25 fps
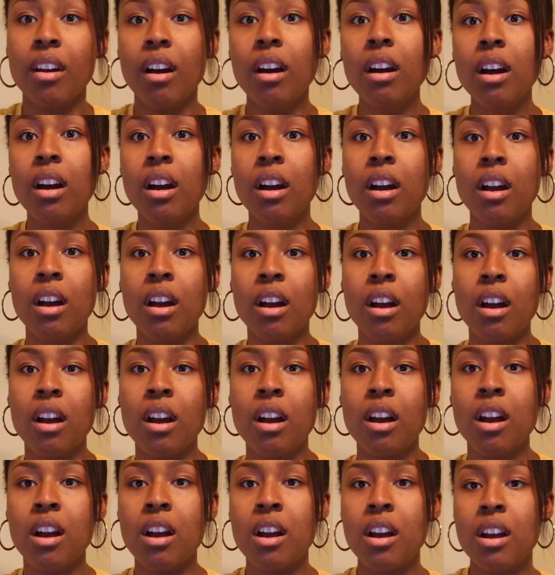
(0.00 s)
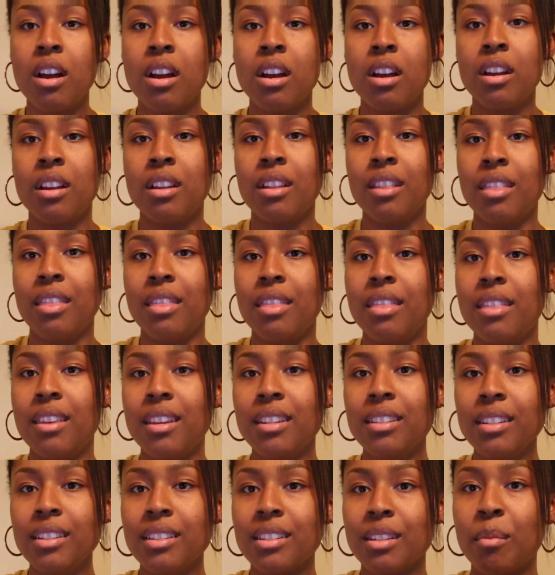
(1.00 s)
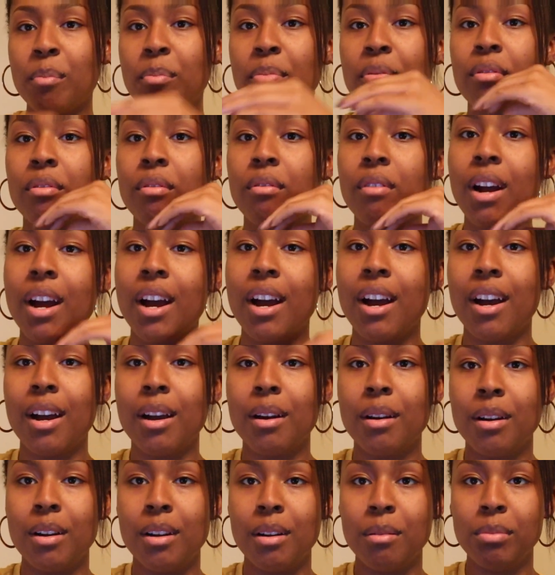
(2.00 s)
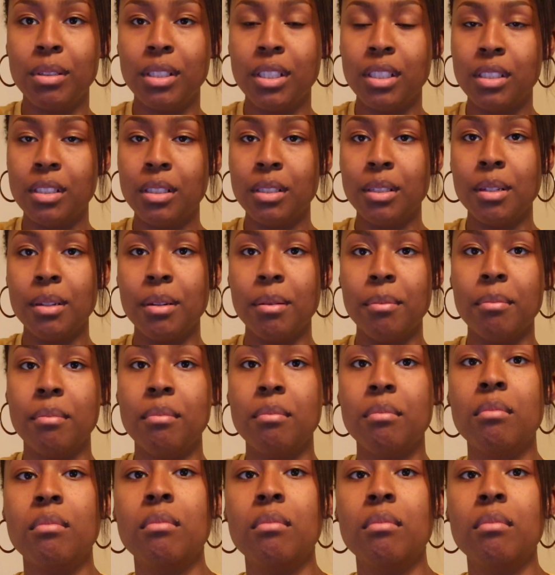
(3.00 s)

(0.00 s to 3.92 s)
Oh, this is a problem.